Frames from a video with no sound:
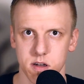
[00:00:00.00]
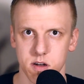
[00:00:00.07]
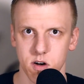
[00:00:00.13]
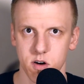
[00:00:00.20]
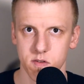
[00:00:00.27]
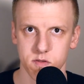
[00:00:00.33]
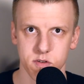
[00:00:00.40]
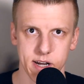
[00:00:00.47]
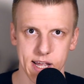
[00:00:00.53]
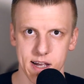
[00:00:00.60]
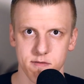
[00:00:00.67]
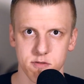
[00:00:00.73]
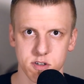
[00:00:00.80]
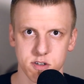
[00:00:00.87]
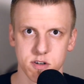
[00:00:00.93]
over an
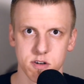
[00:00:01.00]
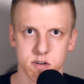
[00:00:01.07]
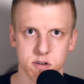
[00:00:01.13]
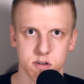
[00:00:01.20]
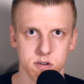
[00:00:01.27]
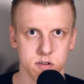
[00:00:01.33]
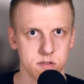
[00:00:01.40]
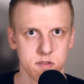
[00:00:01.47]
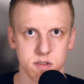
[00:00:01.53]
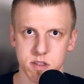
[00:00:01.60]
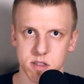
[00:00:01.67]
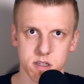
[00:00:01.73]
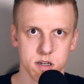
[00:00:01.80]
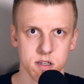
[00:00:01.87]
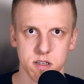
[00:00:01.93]
average girl.
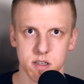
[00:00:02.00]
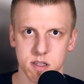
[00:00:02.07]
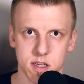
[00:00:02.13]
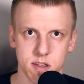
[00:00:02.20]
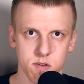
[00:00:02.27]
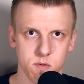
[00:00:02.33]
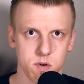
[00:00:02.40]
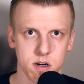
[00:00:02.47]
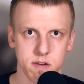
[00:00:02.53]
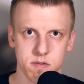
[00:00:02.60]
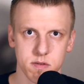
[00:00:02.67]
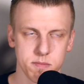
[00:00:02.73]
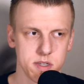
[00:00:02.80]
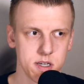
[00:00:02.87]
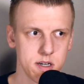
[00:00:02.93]
Neither one of
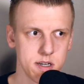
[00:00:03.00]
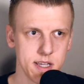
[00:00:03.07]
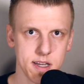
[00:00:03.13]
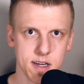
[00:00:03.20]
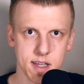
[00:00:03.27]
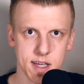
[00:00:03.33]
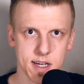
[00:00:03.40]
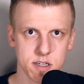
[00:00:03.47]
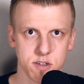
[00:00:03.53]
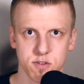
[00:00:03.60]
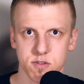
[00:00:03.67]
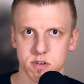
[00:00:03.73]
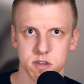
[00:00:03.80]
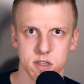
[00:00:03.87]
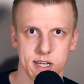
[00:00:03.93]
them done any
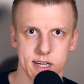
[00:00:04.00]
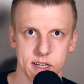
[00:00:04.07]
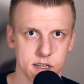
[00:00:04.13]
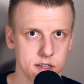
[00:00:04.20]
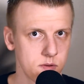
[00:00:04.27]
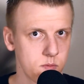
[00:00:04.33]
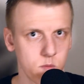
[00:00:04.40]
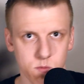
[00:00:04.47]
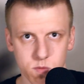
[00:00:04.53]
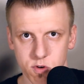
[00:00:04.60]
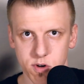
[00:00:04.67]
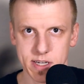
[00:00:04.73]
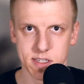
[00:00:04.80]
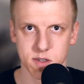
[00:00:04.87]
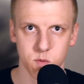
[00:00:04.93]
extra
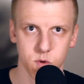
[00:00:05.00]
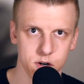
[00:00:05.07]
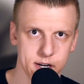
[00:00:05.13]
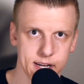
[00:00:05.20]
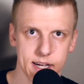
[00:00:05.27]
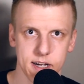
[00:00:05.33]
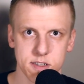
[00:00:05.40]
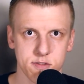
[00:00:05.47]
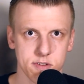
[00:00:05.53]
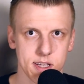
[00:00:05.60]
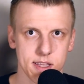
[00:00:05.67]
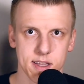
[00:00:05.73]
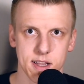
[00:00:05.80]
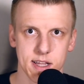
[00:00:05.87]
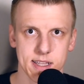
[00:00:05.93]
crazy workouts or
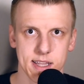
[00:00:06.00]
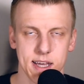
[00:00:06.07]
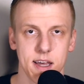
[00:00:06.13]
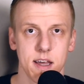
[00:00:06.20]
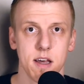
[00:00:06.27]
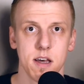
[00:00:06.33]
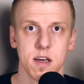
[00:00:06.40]
anything like that.